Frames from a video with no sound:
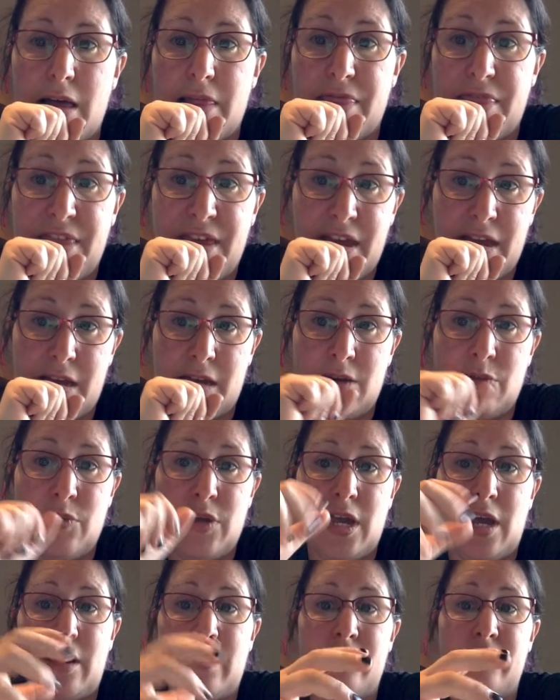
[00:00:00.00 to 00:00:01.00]
Then
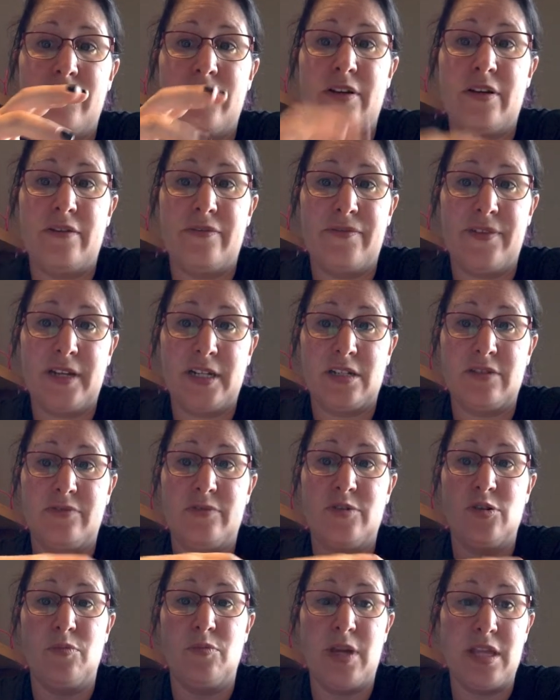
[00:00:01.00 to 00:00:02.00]
we have the
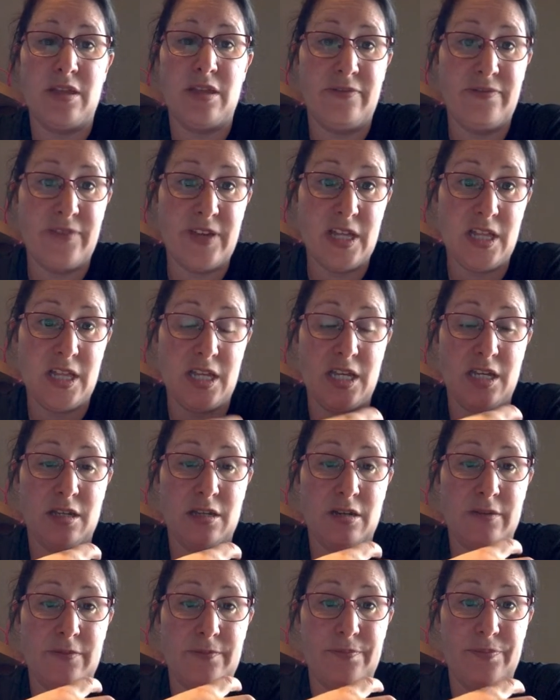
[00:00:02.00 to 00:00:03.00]
affective domain, the feeling,
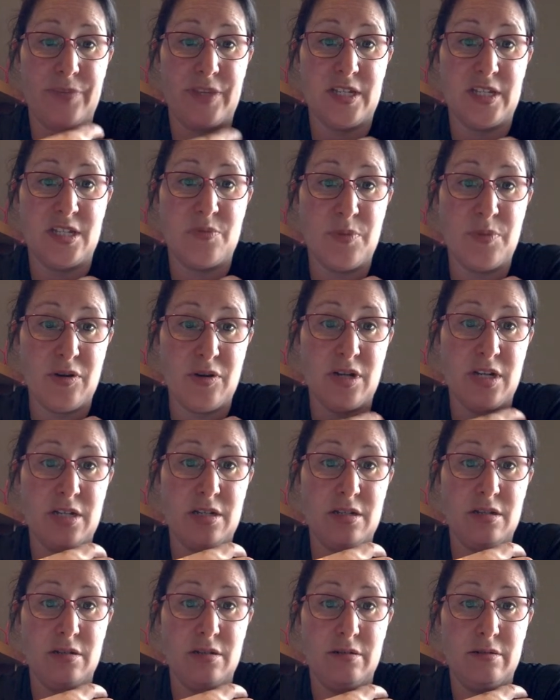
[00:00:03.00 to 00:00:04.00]
the
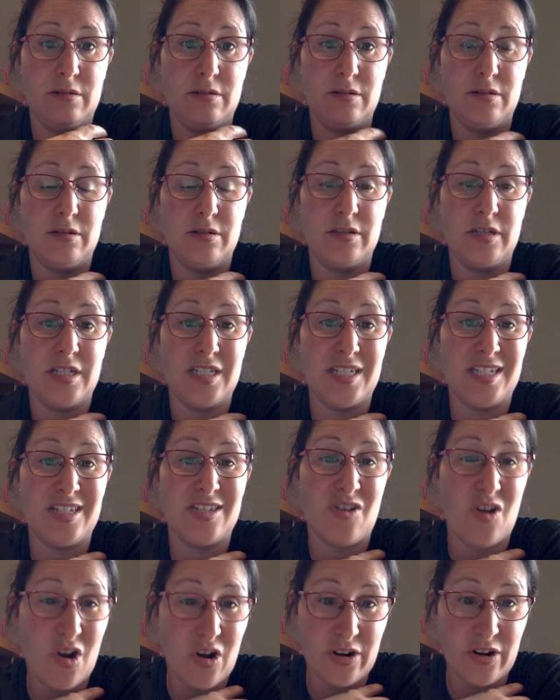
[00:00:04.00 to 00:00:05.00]
spirit. This is
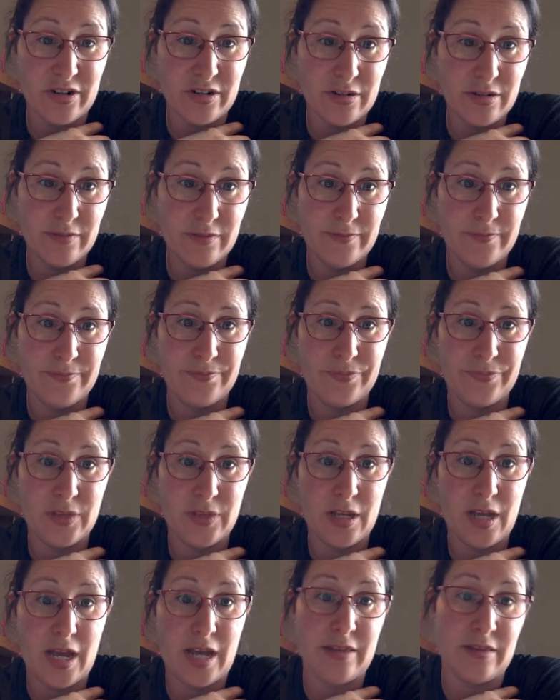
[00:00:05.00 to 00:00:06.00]
the heart,
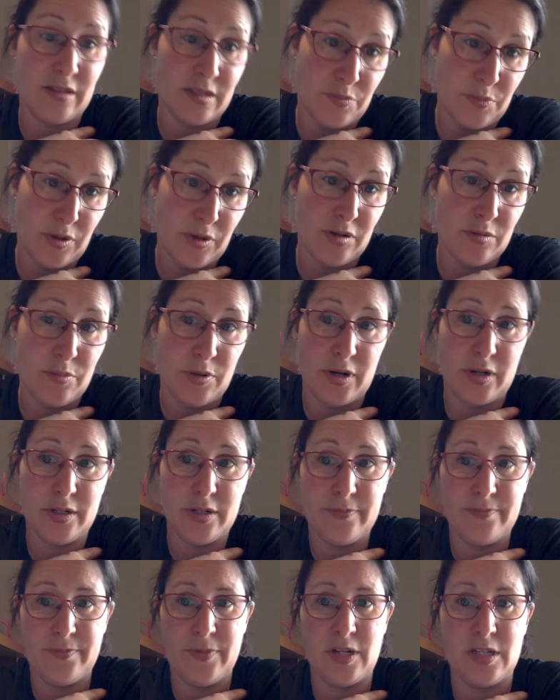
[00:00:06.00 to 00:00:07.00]
and the spirit
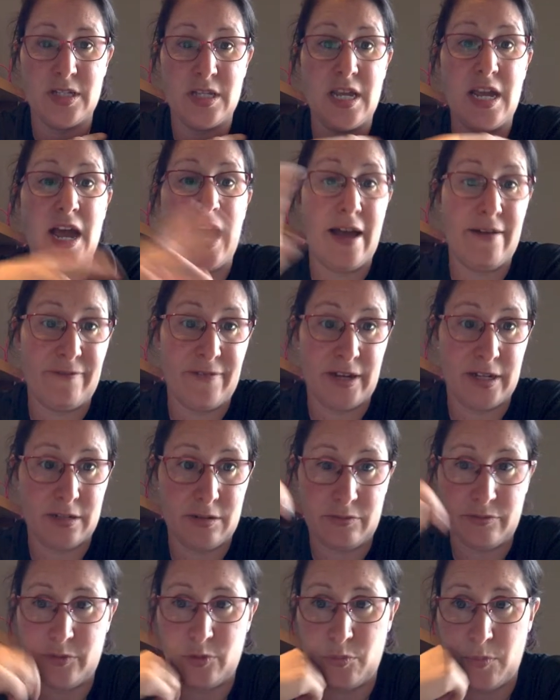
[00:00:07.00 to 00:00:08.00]
part is the
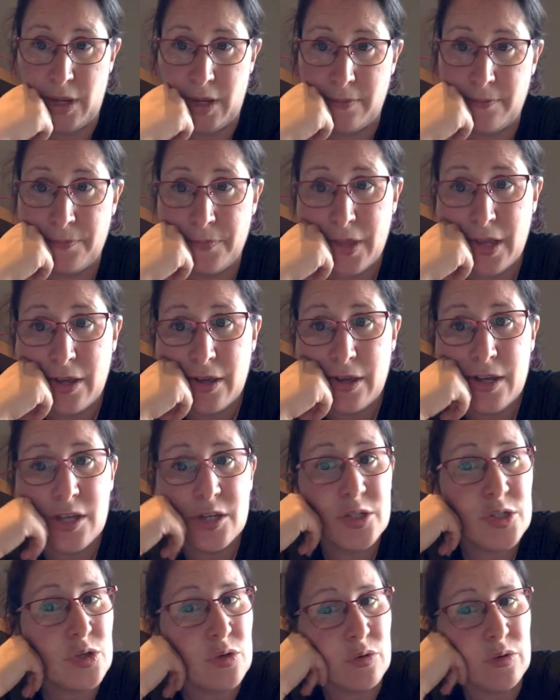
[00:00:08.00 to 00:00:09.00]
affective domain.
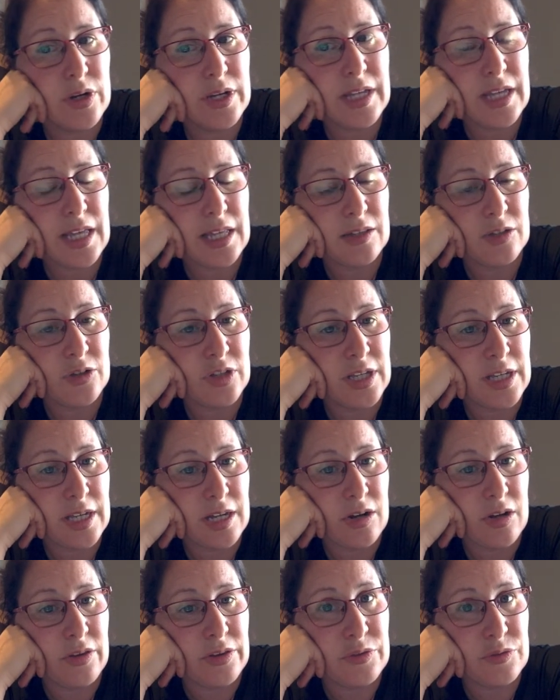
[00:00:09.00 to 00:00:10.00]
So again, looking
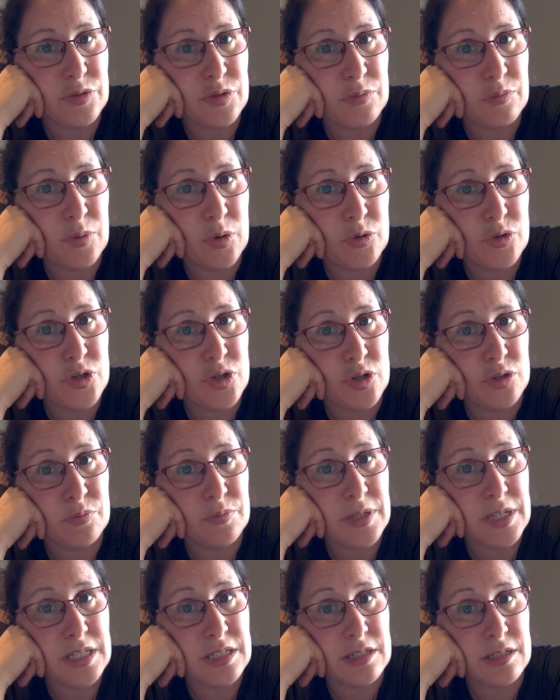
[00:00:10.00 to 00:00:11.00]
at all those emotional
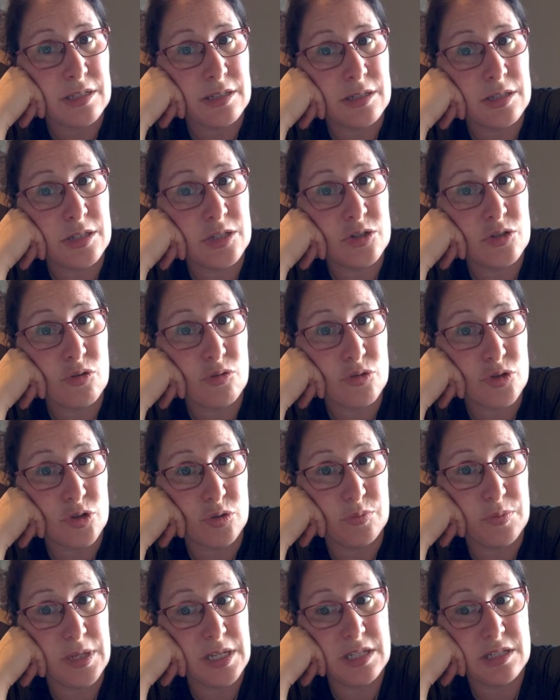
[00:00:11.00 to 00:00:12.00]
pieces, the
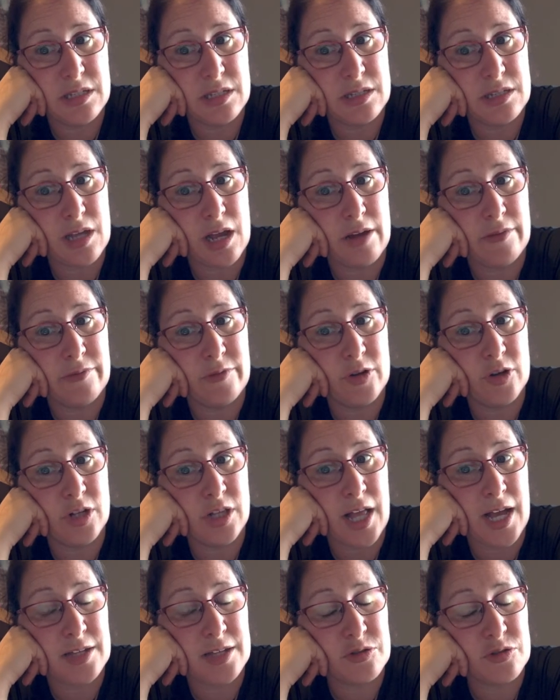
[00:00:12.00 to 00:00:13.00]
social pieces of your
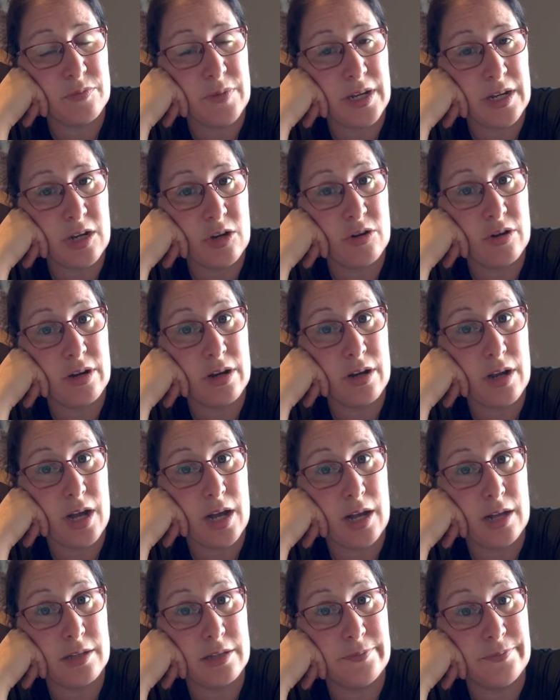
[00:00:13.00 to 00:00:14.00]
classroom and your
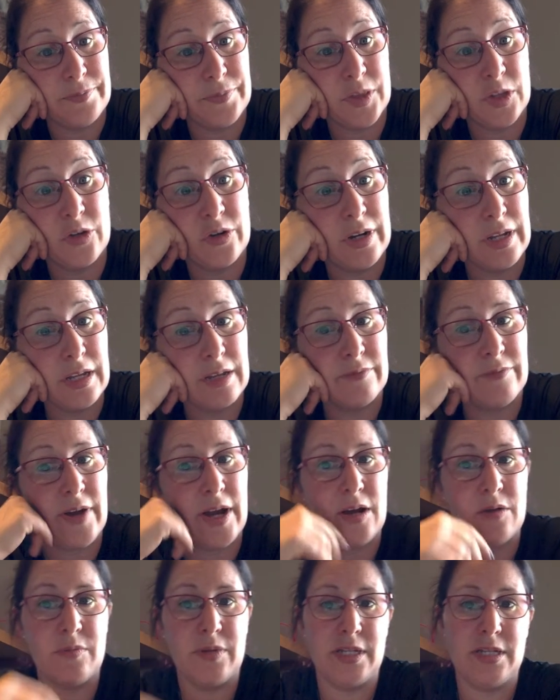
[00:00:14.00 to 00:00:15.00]
learning
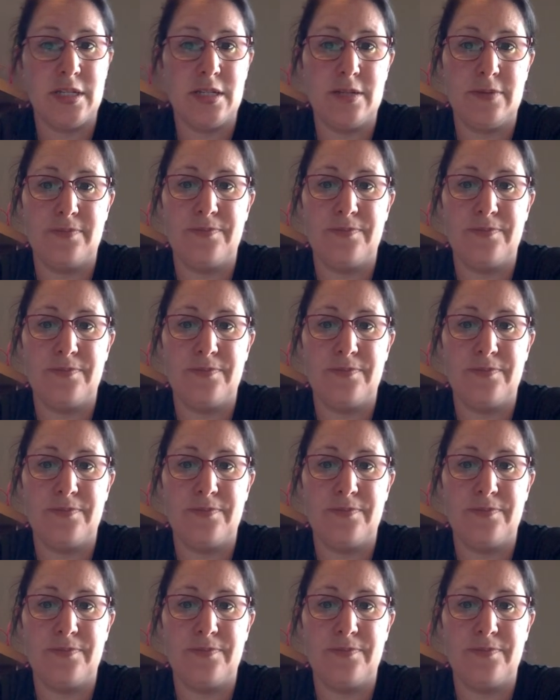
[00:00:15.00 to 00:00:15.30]
environment.